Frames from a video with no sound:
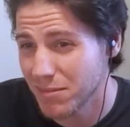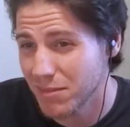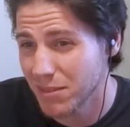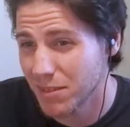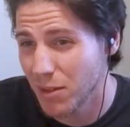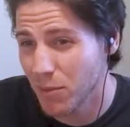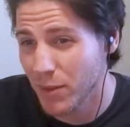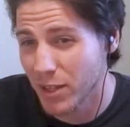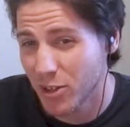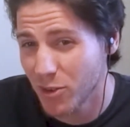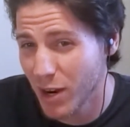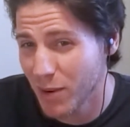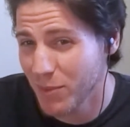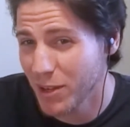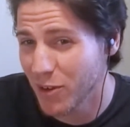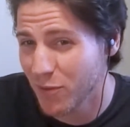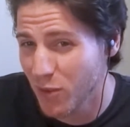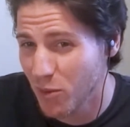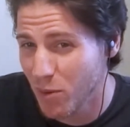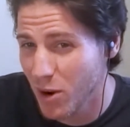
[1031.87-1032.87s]
I mean, correct me
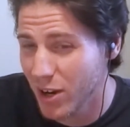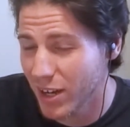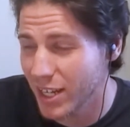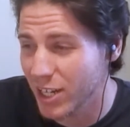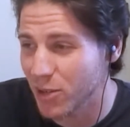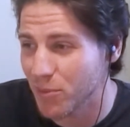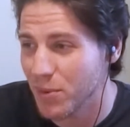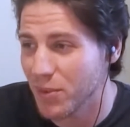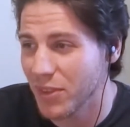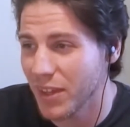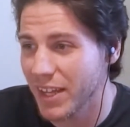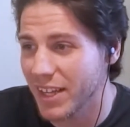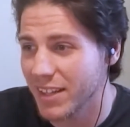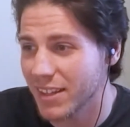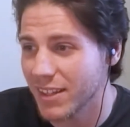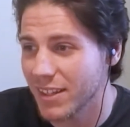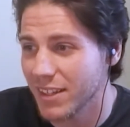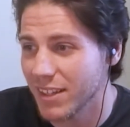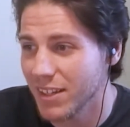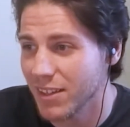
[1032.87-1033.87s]
if I'm wrong here, but
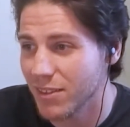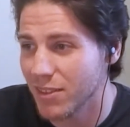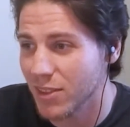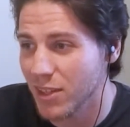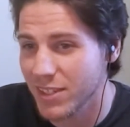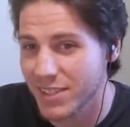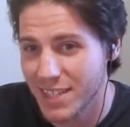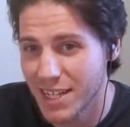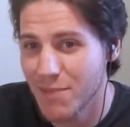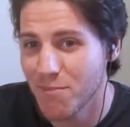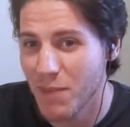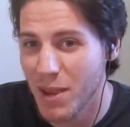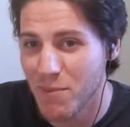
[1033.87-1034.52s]
like the dip may